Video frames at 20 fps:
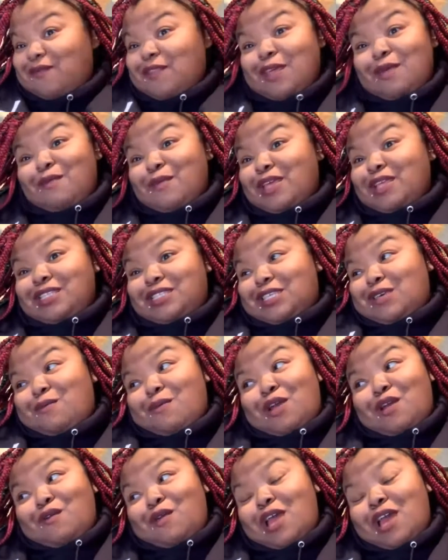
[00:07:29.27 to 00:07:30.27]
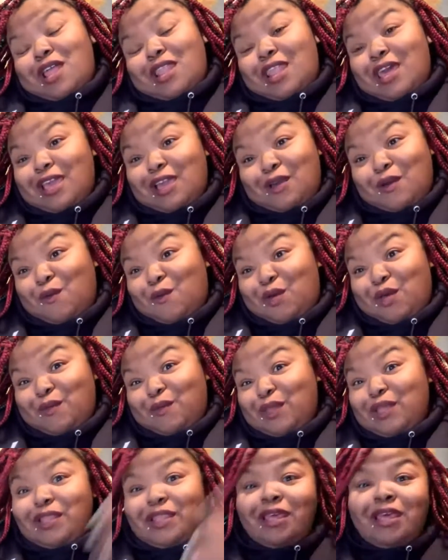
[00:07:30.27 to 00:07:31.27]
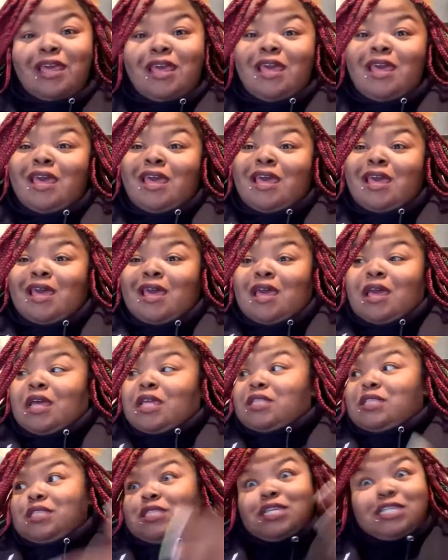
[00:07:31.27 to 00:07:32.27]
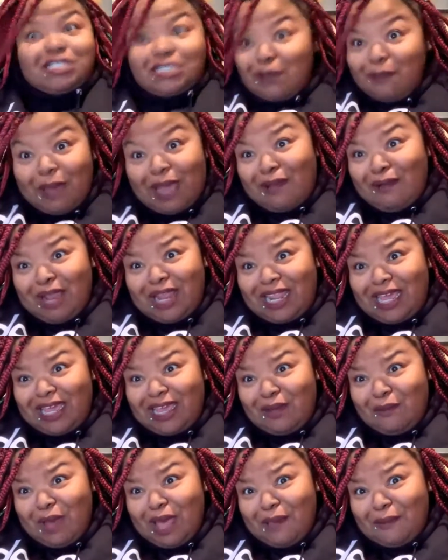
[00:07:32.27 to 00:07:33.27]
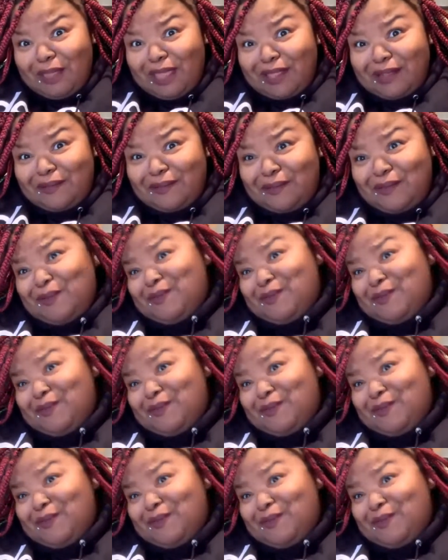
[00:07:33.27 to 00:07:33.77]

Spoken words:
If that means tomorrow I like a woman, then tomorrow I like a woman.